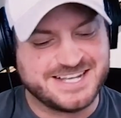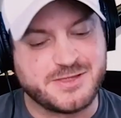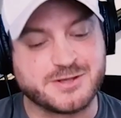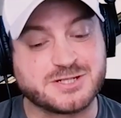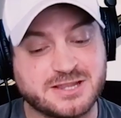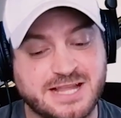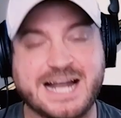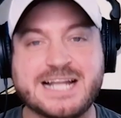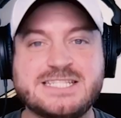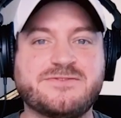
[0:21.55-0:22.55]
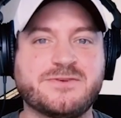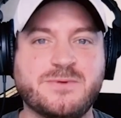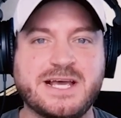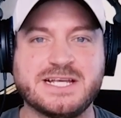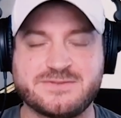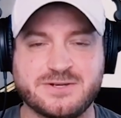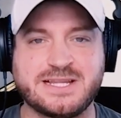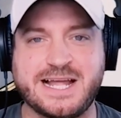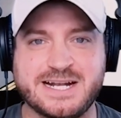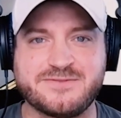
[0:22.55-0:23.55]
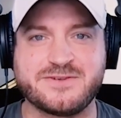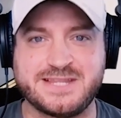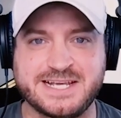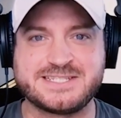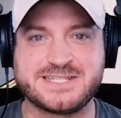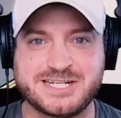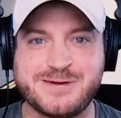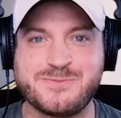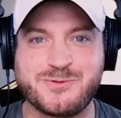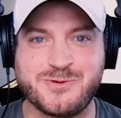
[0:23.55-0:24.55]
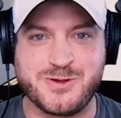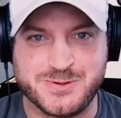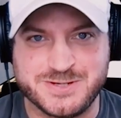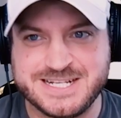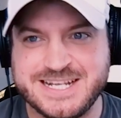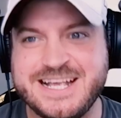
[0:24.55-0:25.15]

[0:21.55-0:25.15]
there's a lot of different ways for a lot of different things to come through,